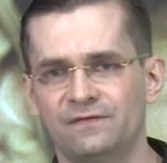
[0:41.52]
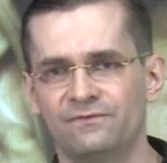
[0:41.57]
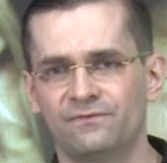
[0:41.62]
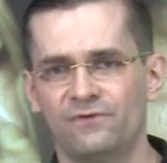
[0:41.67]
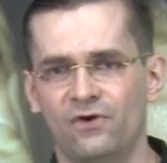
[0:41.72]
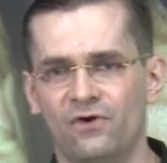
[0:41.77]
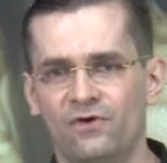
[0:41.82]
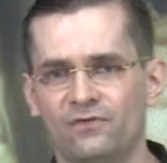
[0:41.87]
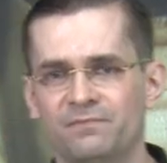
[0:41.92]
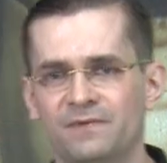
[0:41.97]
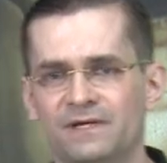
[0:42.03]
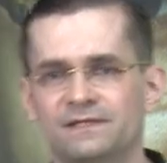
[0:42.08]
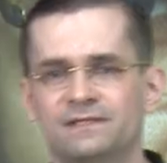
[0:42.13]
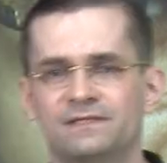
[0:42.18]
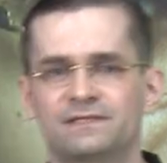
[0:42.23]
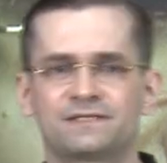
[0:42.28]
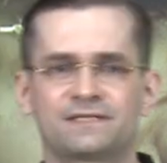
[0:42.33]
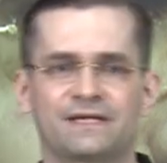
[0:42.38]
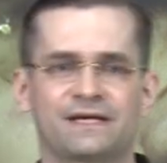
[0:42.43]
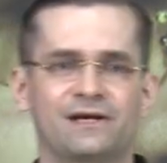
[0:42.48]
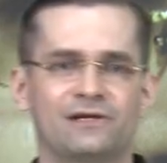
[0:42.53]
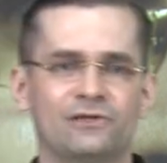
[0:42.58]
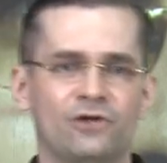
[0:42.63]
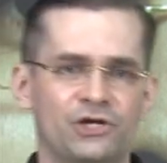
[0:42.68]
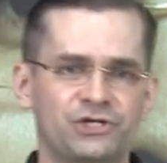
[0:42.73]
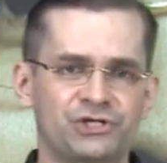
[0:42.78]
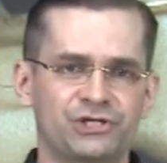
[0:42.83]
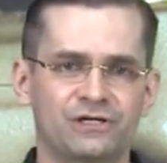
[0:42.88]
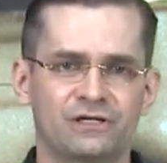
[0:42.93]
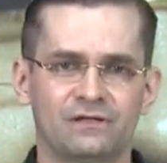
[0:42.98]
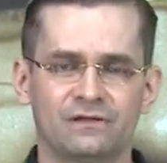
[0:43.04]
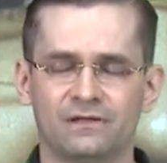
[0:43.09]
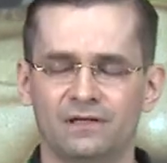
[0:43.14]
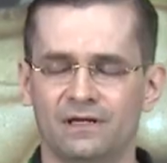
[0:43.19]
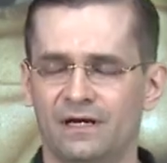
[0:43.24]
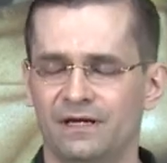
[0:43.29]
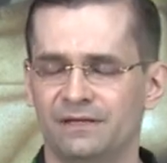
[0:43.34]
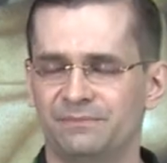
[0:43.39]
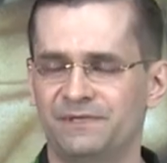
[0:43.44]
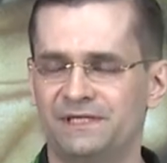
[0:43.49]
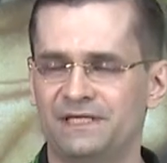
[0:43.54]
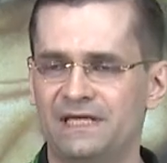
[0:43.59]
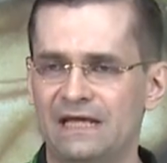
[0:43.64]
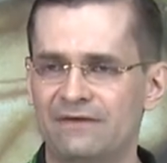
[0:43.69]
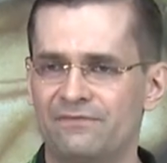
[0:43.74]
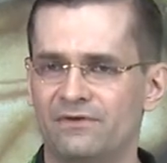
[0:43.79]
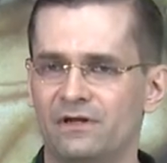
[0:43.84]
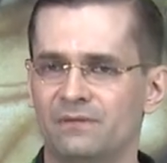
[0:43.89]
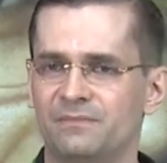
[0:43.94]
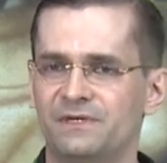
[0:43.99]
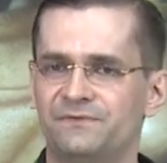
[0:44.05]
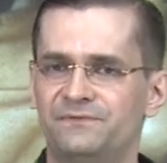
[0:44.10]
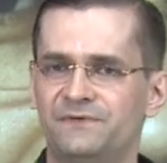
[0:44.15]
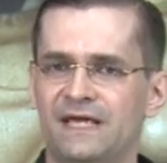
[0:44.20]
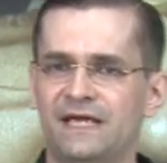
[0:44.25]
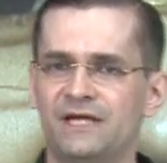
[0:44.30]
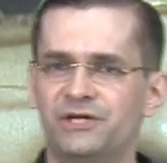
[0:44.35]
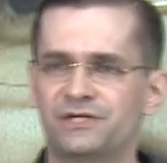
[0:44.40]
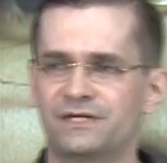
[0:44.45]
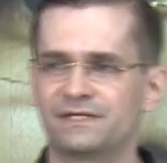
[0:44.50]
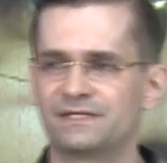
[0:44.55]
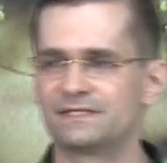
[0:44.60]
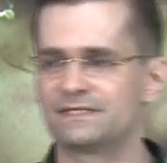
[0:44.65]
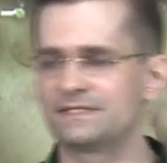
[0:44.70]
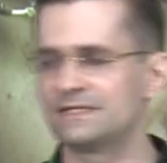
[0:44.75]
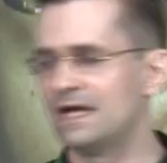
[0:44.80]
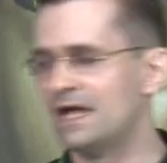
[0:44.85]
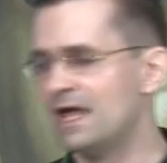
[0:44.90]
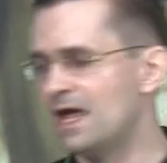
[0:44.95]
involvement, psychological and behavioral modifications,